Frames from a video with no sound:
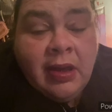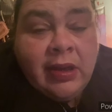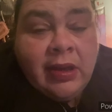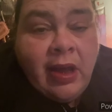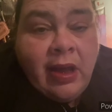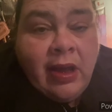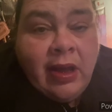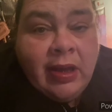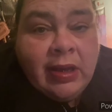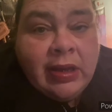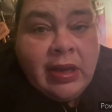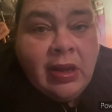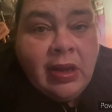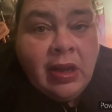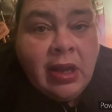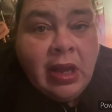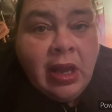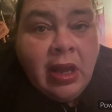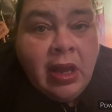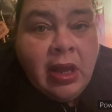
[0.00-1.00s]
God
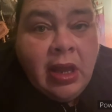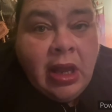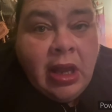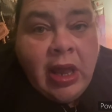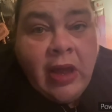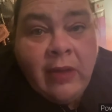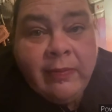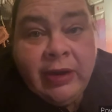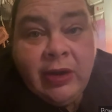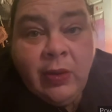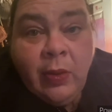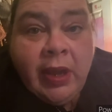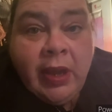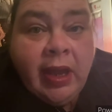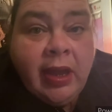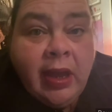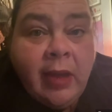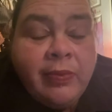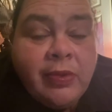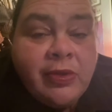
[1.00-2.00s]
allowed me to
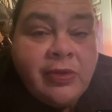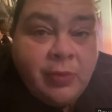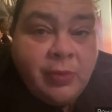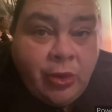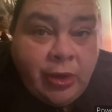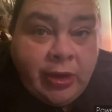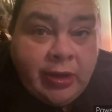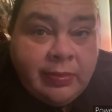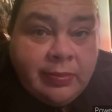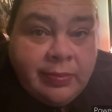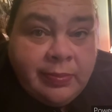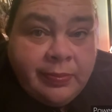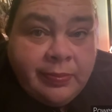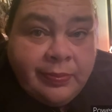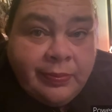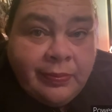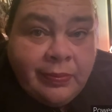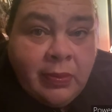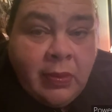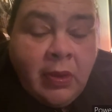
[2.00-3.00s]
wake up this morning.
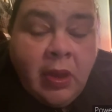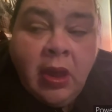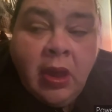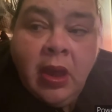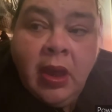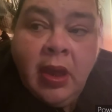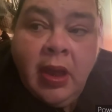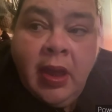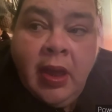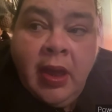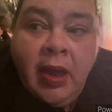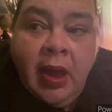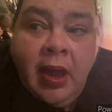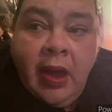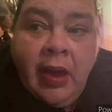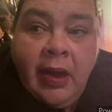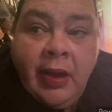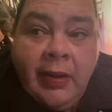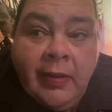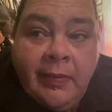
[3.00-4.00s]

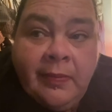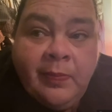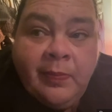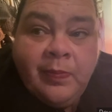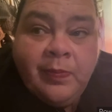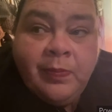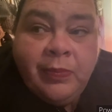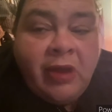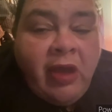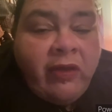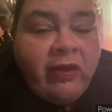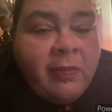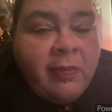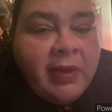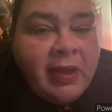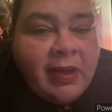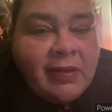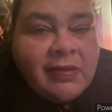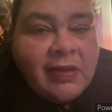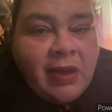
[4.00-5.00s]
Not in the
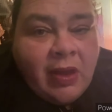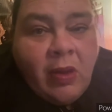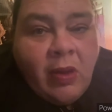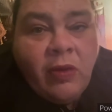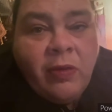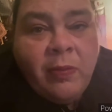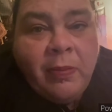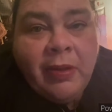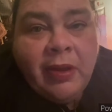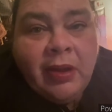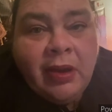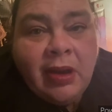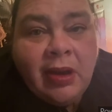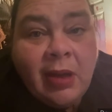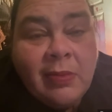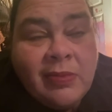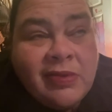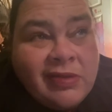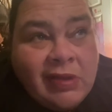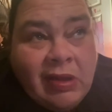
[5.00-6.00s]
best health, but
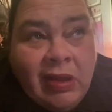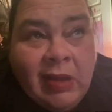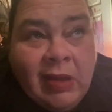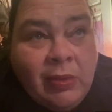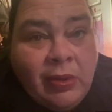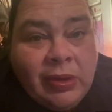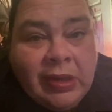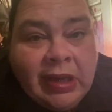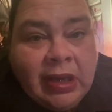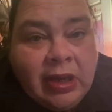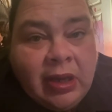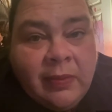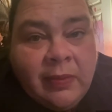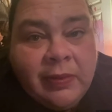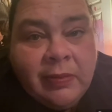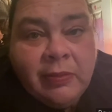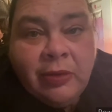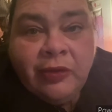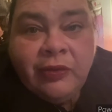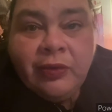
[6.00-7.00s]
I'm still able to get up
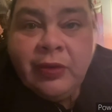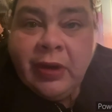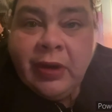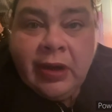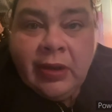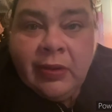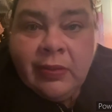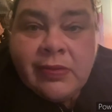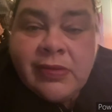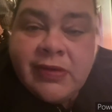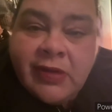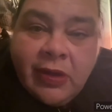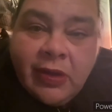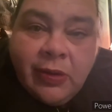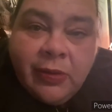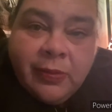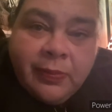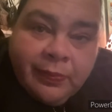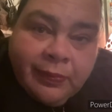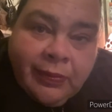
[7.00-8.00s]
and move around,
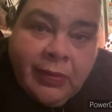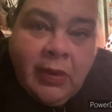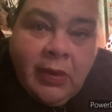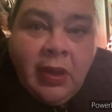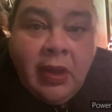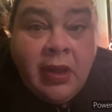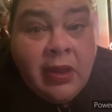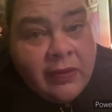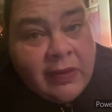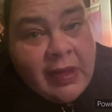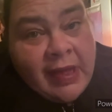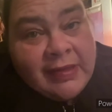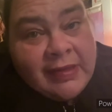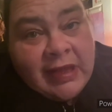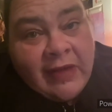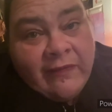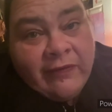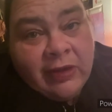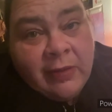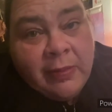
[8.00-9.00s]
so that's
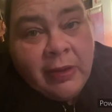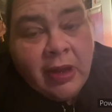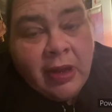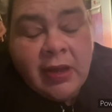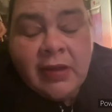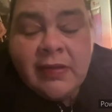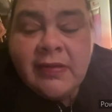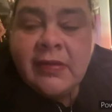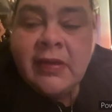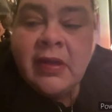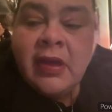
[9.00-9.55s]
definitely a plus.